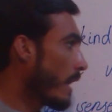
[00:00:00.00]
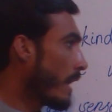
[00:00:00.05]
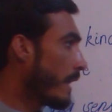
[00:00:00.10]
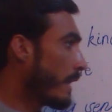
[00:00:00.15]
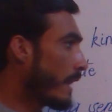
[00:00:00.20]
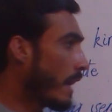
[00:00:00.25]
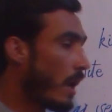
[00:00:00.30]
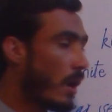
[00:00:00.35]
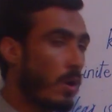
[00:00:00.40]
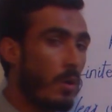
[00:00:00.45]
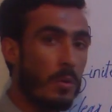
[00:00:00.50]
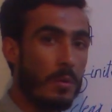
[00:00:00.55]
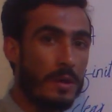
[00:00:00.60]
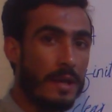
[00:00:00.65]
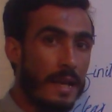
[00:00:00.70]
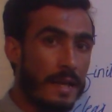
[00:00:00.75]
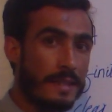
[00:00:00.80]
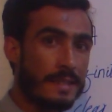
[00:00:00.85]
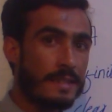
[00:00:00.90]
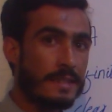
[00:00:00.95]
Now
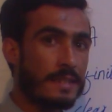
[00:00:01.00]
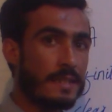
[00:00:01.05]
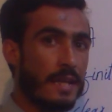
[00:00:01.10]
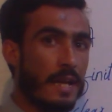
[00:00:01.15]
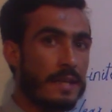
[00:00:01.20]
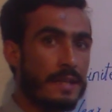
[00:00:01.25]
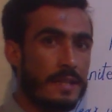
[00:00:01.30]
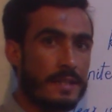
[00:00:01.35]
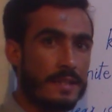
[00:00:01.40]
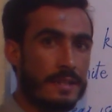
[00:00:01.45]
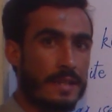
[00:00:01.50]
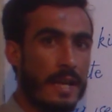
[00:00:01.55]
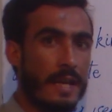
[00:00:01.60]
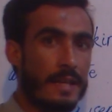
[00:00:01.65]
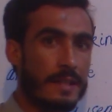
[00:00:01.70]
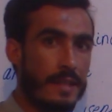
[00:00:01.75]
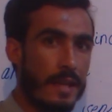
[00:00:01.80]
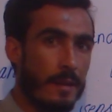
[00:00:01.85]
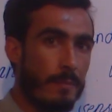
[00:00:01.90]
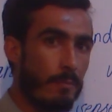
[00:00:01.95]
let's
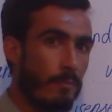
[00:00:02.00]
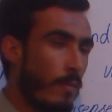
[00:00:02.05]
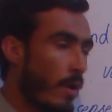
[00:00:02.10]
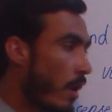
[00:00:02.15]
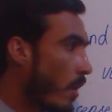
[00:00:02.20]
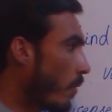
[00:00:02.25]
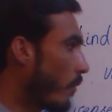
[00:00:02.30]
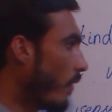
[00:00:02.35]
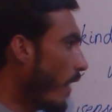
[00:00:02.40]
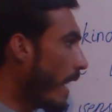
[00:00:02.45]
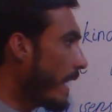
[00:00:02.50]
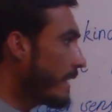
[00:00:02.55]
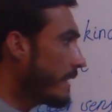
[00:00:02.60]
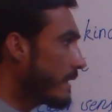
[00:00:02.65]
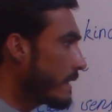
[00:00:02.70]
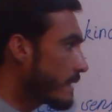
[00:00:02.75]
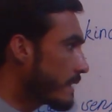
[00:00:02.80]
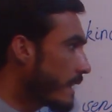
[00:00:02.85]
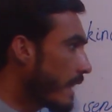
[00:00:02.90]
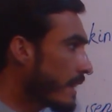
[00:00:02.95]
understand them. Why it
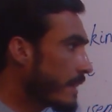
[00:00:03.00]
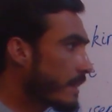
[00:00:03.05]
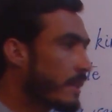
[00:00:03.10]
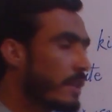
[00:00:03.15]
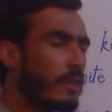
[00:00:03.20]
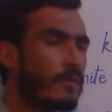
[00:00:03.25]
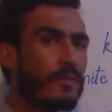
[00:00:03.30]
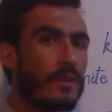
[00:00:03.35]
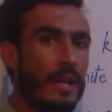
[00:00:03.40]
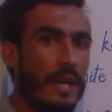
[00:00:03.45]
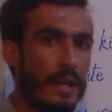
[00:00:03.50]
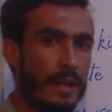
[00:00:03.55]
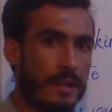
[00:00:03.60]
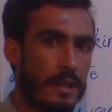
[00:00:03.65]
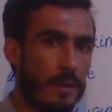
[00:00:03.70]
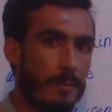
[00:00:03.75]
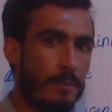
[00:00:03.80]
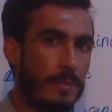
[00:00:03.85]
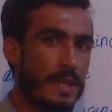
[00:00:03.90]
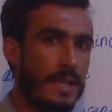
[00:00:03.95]
does not give clear and
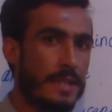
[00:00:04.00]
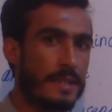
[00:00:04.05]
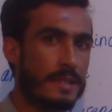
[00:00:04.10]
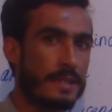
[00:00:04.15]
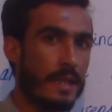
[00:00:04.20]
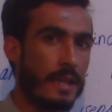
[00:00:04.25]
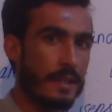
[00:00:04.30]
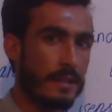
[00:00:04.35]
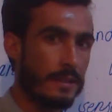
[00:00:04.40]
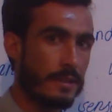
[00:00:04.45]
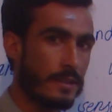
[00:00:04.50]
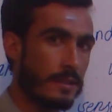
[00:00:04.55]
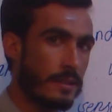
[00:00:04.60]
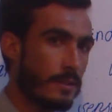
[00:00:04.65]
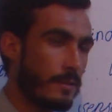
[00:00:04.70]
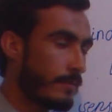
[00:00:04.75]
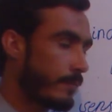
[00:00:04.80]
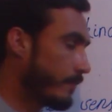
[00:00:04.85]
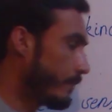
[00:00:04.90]
complete sense?